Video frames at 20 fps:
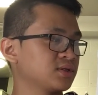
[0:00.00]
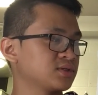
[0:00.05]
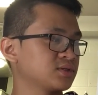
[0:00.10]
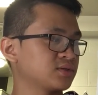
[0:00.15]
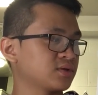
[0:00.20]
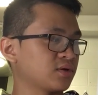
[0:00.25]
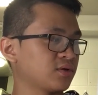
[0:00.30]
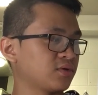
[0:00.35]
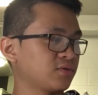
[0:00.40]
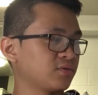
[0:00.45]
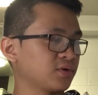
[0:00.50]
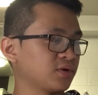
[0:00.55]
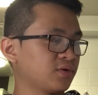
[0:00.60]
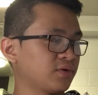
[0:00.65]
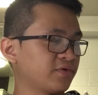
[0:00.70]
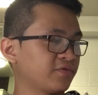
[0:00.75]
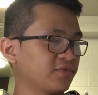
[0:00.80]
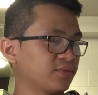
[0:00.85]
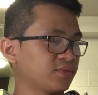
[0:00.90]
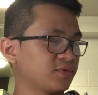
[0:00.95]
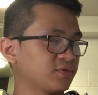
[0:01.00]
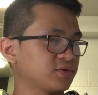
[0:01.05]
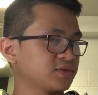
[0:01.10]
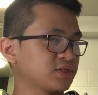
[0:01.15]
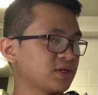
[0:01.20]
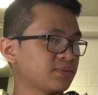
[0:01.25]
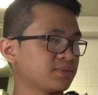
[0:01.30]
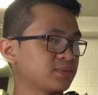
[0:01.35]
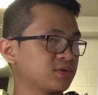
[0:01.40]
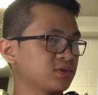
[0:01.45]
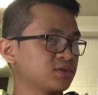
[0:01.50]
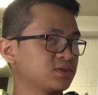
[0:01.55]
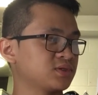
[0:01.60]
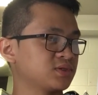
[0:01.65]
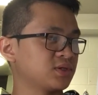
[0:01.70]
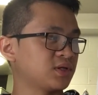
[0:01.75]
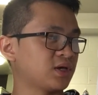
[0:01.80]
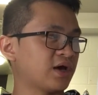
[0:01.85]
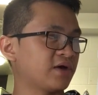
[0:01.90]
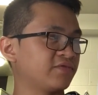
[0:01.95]
So we're going from the receptors
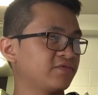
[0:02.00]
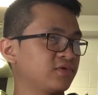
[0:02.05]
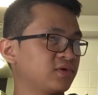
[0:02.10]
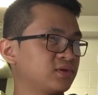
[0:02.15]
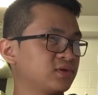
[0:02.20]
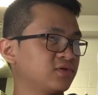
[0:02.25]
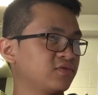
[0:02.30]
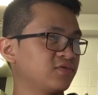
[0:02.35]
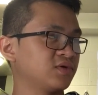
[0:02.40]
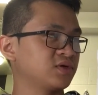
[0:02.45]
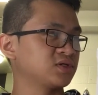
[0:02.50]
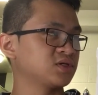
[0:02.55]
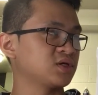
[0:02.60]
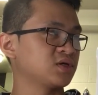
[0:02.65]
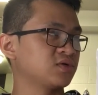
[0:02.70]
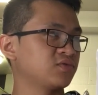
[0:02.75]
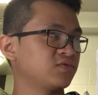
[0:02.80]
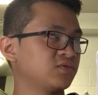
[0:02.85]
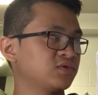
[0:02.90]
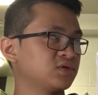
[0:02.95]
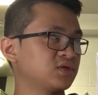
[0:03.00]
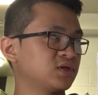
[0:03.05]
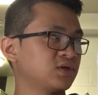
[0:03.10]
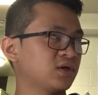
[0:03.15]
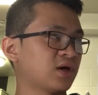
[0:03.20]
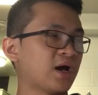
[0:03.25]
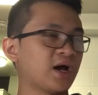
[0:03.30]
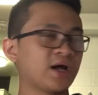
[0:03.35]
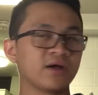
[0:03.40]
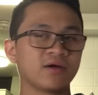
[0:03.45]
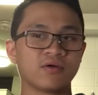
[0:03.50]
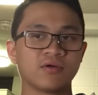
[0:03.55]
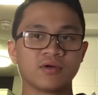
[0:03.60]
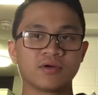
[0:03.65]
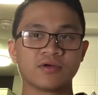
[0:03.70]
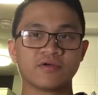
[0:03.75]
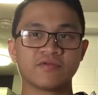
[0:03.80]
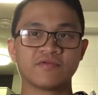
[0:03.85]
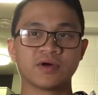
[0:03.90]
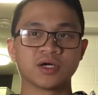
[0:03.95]
to the afferent division to the higher
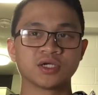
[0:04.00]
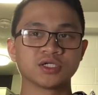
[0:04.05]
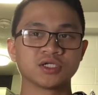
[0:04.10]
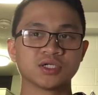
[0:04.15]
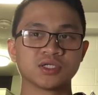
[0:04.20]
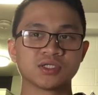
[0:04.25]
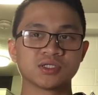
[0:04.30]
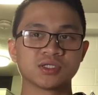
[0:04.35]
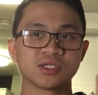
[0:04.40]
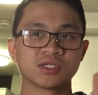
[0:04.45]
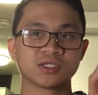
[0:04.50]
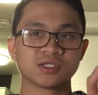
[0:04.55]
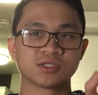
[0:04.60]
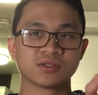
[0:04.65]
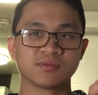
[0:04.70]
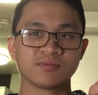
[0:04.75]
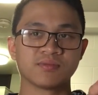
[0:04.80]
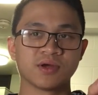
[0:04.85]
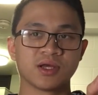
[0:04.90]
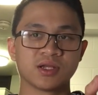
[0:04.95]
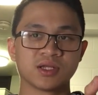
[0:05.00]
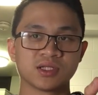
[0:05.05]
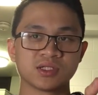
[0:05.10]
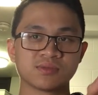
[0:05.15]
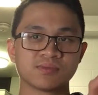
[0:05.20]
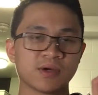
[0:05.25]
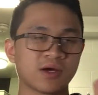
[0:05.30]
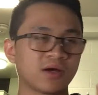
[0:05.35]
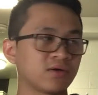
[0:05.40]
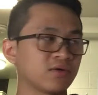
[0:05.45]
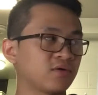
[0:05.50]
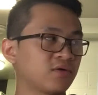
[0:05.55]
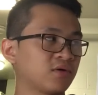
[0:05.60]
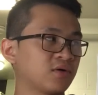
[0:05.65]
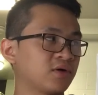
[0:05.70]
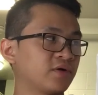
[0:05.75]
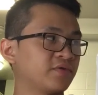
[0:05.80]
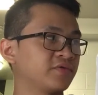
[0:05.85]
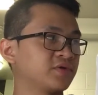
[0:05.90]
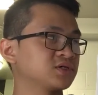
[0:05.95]
order functions such as the brain and spinal
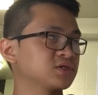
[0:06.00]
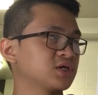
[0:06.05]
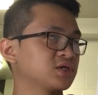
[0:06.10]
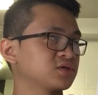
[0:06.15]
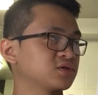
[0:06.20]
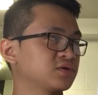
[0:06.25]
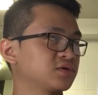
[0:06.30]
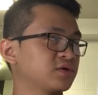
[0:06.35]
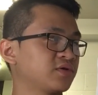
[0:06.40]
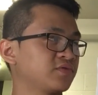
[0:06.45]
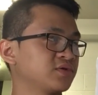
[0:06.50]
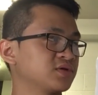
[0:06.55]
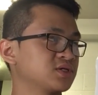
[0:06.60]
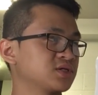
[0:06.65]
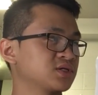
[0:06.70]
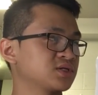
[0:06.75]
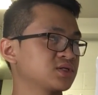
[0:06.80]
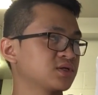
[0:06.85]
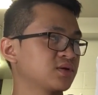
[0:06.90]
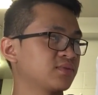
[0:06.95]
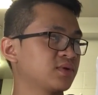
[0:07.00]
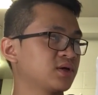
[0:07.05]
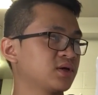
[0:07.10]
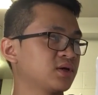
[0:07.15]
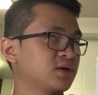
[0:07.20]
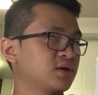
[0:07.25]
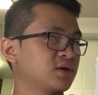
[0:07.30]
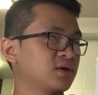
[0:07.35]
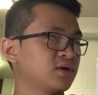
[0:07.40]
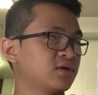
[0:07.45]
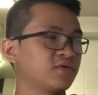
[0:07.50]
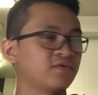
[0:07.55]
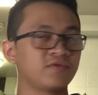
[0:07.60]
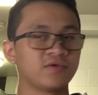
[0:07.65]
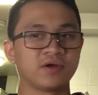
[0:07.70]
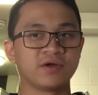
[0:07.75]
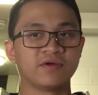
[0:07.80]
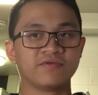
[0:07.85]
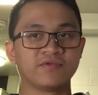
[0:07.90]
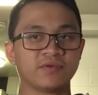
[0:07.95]
cord of your central nervous system
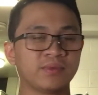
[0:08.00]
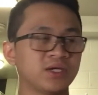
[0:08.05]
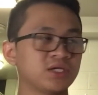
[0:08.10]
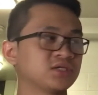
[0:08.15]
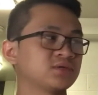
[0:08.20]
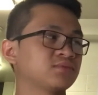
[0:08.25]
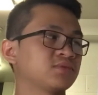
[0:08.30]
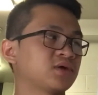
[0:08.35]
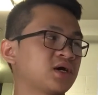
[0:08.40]
for information